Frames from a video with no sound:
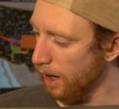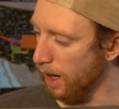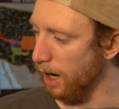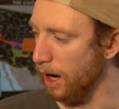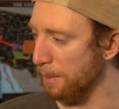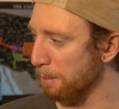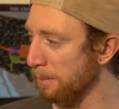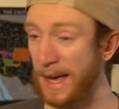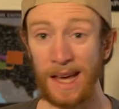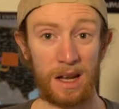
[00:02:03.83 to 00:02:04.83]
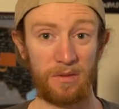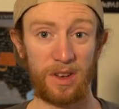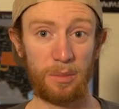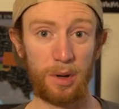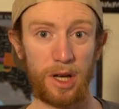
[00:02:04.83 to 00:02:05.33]
Um, I'm
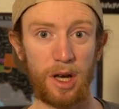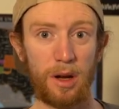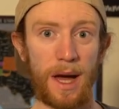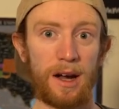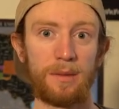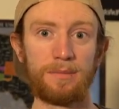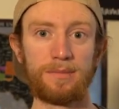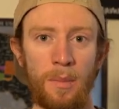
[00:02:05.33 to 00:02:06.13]
feeling pretty good about it.